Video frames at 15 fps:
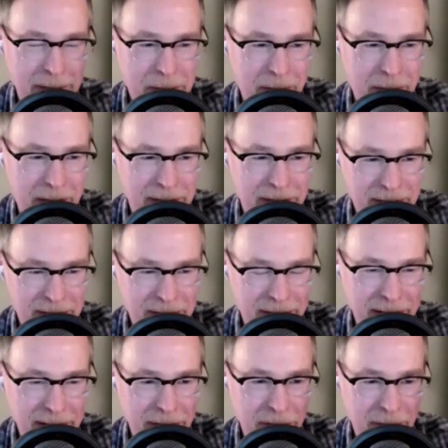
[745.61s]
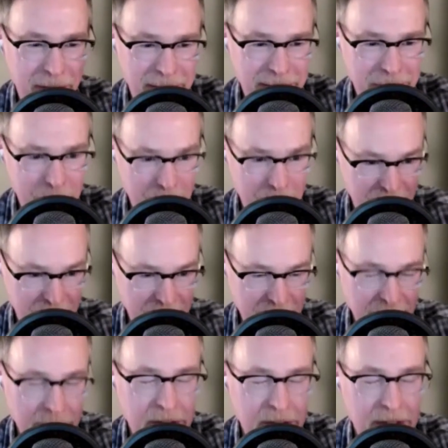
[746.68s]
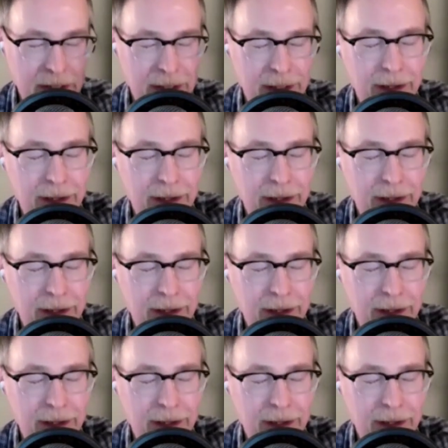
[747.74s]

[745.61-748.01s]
these patterns of thinking feeling beliefs